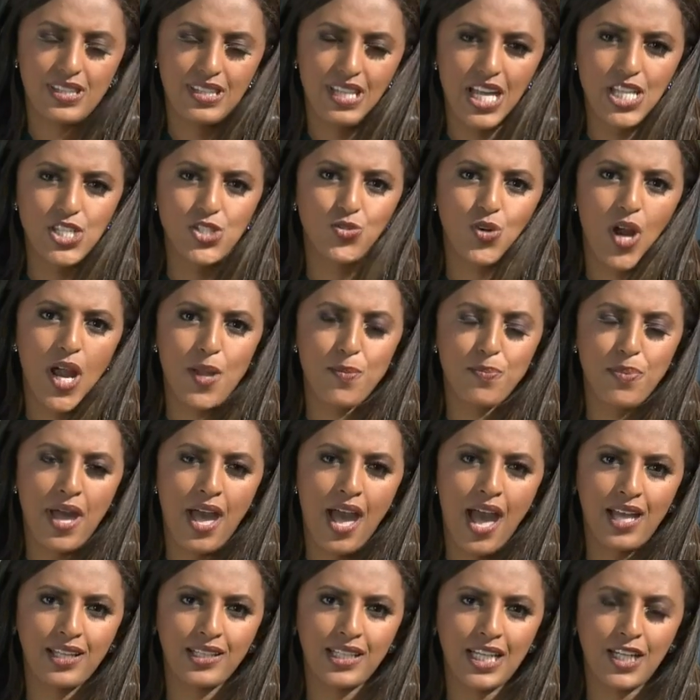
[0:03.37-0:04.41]
That's right,
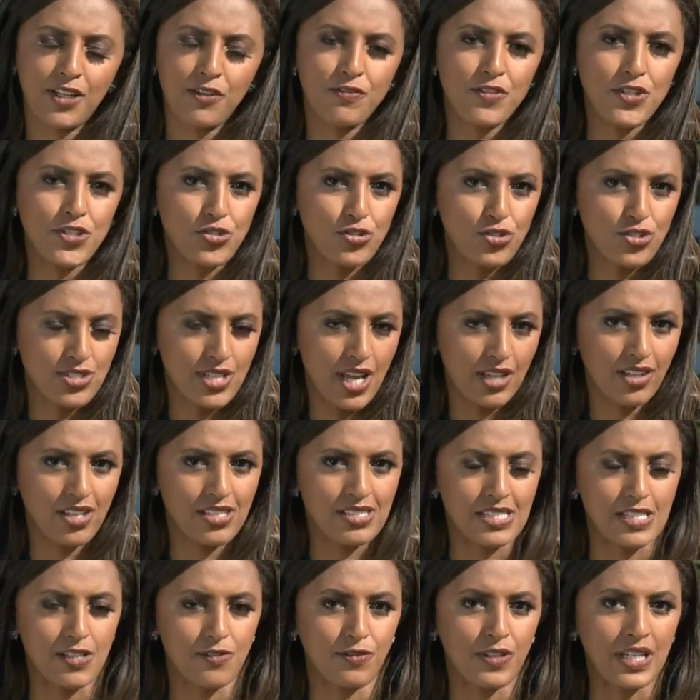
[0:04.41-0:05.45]
Pat. Yeah, officials tell
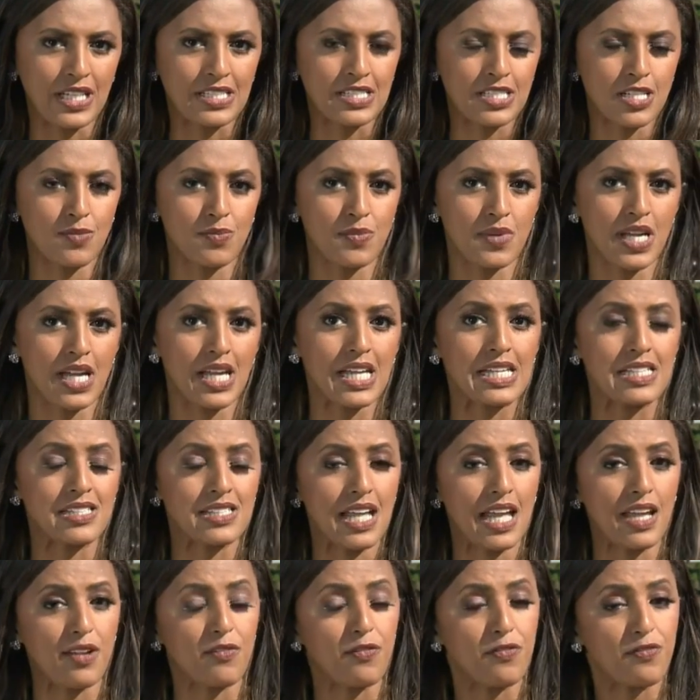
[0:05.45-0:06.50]
us the victim is
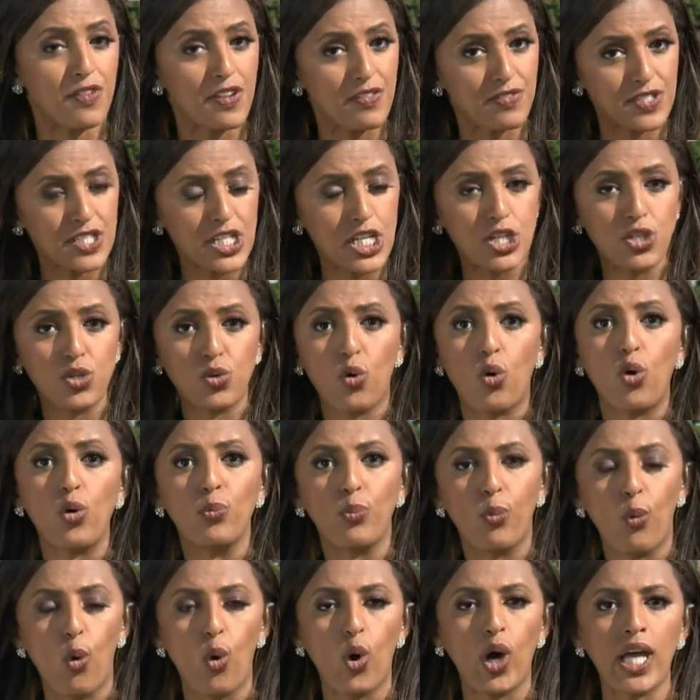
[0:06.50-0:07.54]
a 15 year
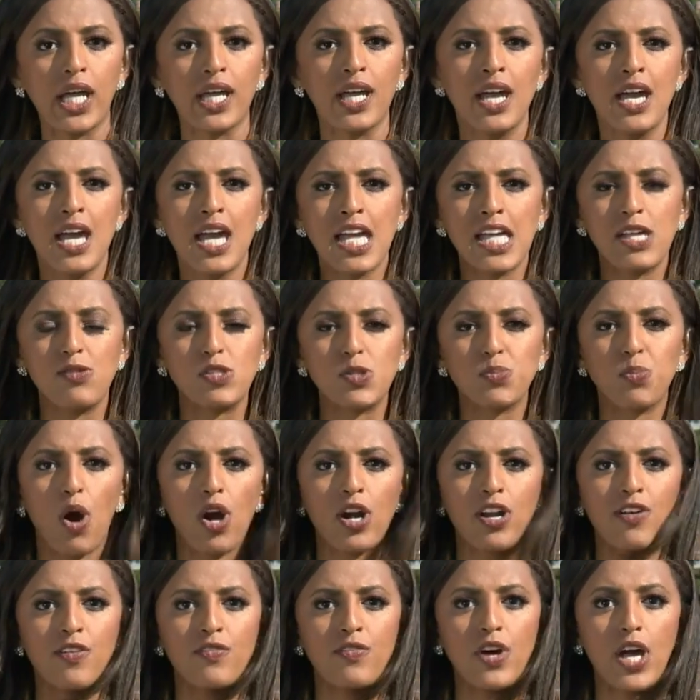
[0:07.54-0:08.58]
old boy. He was
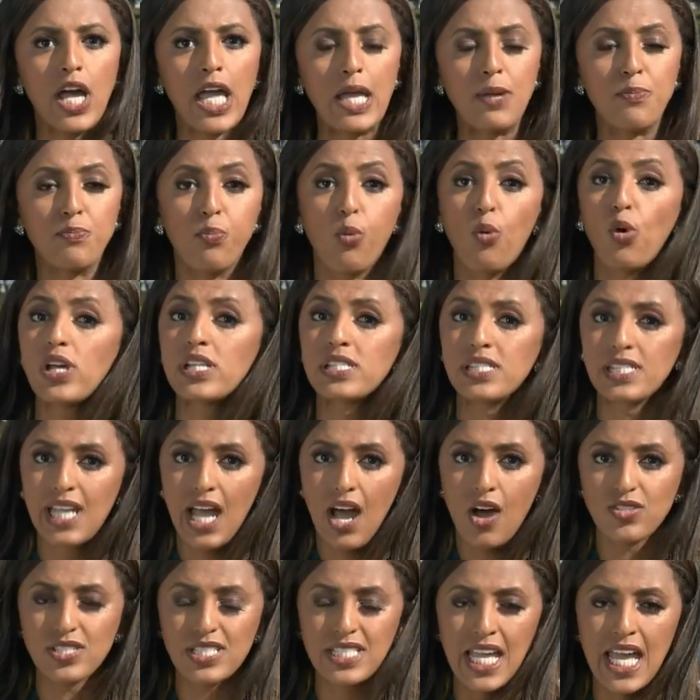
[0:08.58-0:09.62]
part of a Boy
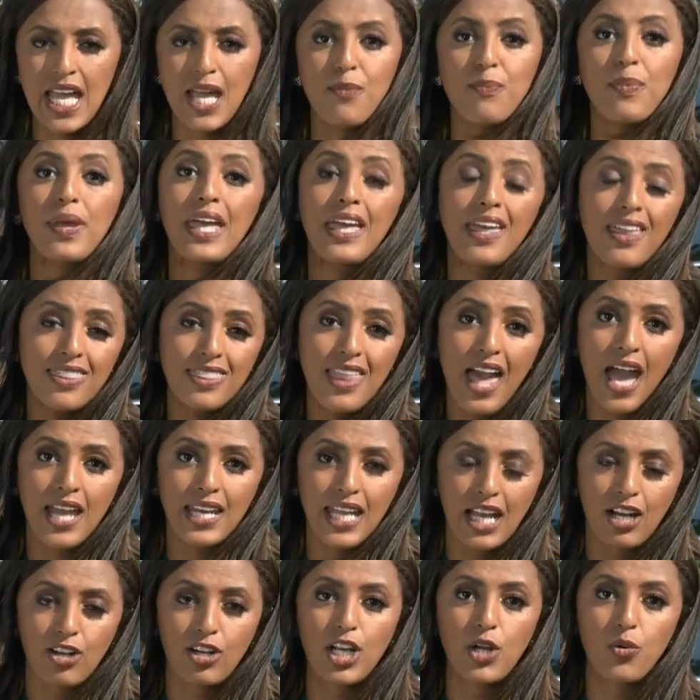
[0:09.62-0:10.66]
Scouts camp in that
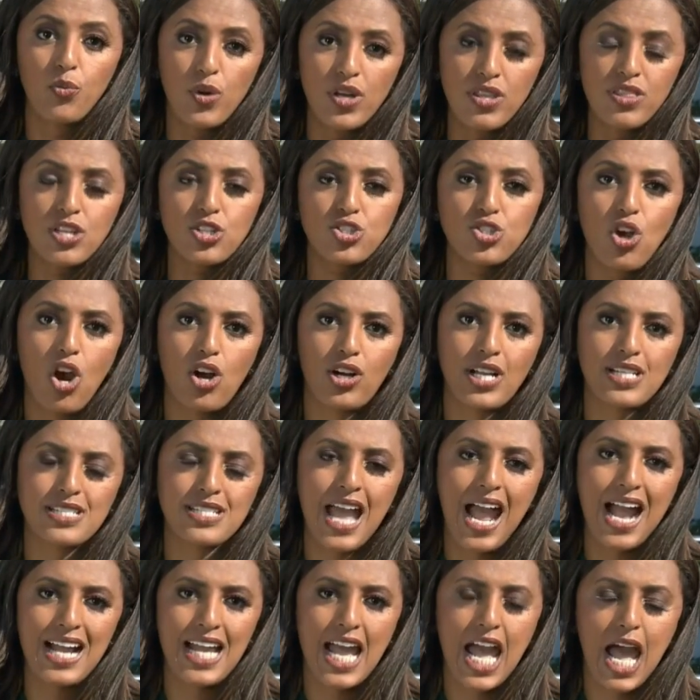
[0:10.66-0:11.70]
area when the shark
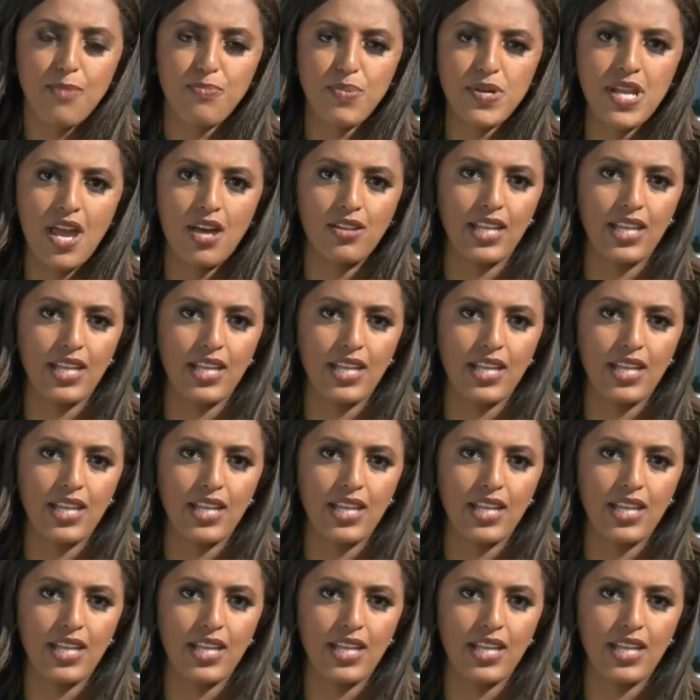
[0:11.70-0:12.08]
attack happened.